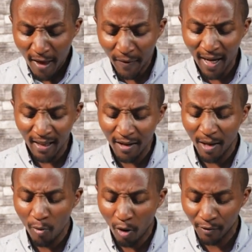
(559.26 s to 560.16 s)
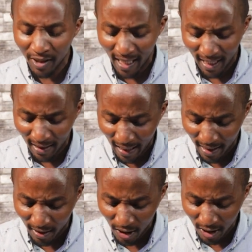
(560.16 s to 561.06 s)
Then in the book of Second
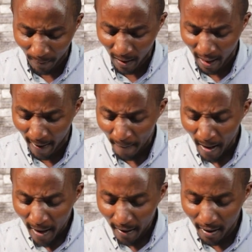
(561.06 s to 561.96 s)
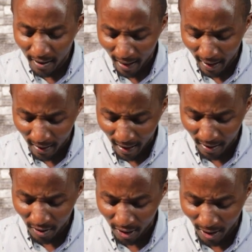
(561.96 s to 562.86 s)
Kings, chapter, uh, Second
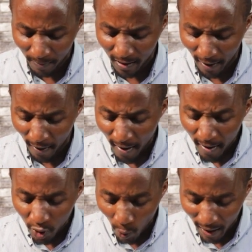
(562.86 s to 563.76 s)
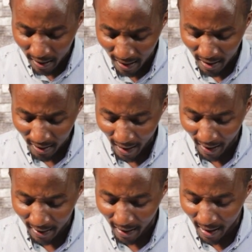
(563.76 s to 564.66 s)
Kings, chapter twenty,
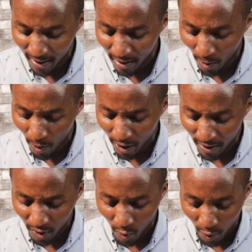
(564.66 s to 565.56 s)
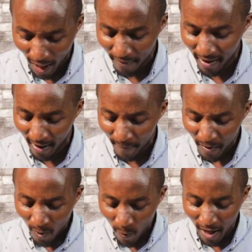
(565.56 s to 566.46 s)
Second Kings, I want us to run there.
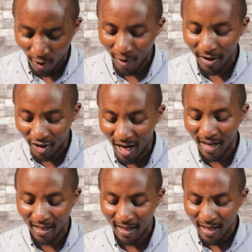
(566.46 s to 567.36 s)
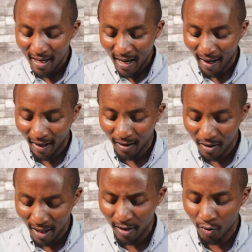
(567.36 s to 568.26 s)
We are on a journey uh,
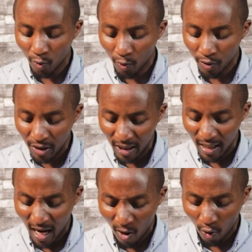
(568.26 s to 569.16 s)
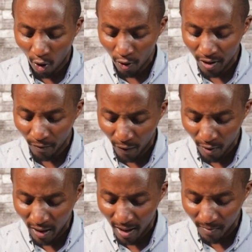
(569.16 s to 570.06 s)
trying to see how God
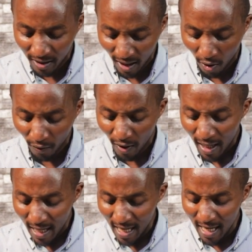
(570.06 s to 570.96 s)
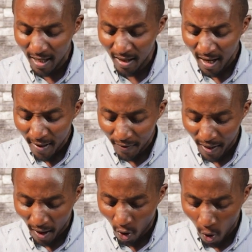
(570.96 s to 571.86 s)
revealed himself in
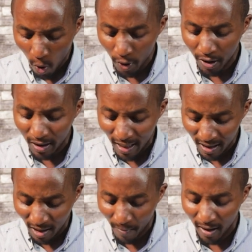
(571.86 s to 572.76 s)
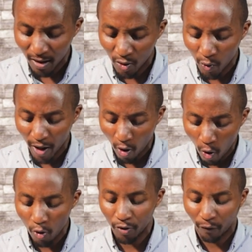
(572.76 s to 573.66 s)
the Old Testament to the
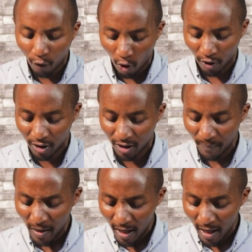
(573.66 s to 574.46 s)
old folks.